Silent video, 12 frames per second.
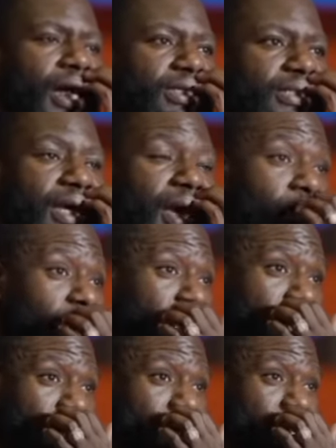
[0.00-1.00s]
At the time
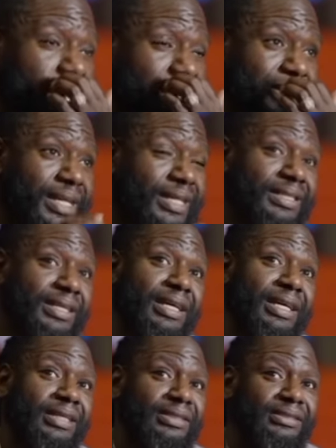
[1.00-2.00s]
where I start the
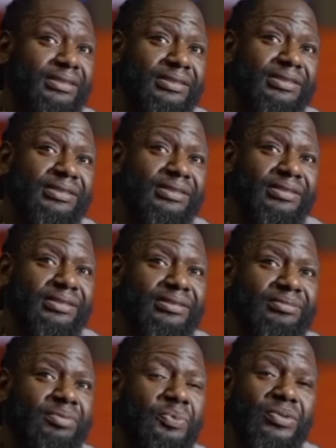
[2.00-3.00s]
act,
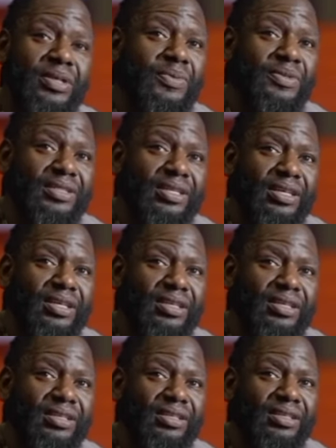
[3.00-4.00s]
people tell me, say,
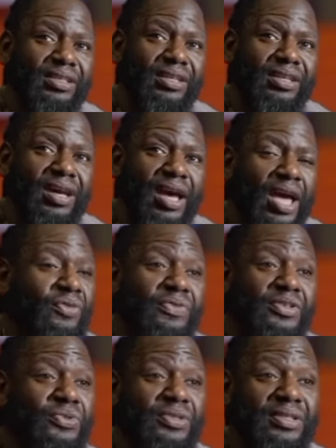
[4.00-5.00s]
I don't know if
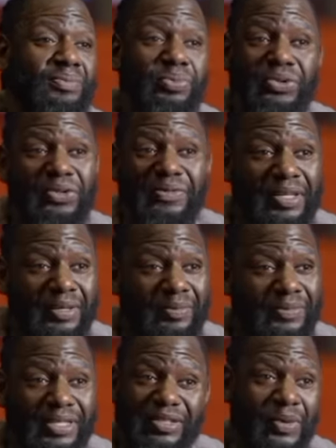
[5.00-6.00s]
you do the both of them.
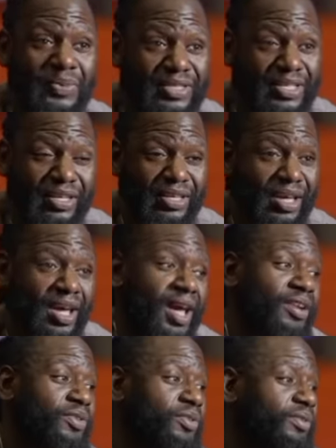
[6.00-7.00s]
They tell me, say,
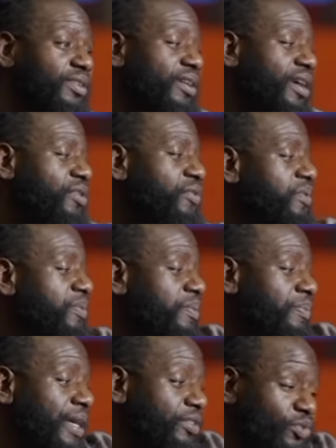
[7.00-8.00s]
I don't I don't feel be
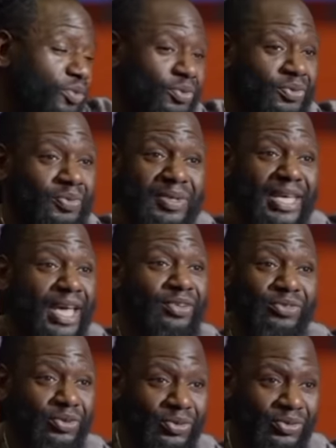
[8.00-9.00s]
pastor, be
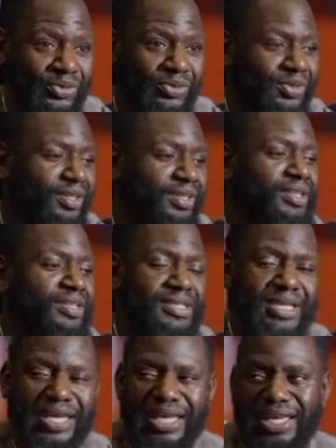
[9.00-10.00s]
actor.
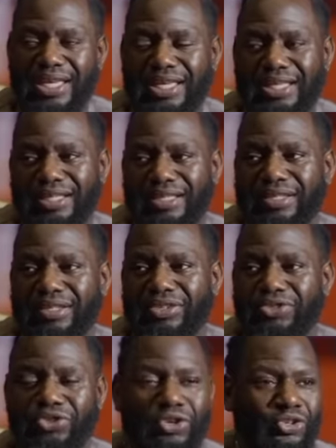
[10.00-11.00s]
See,
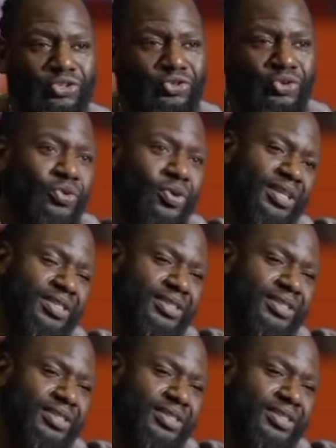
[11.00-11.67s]
church no go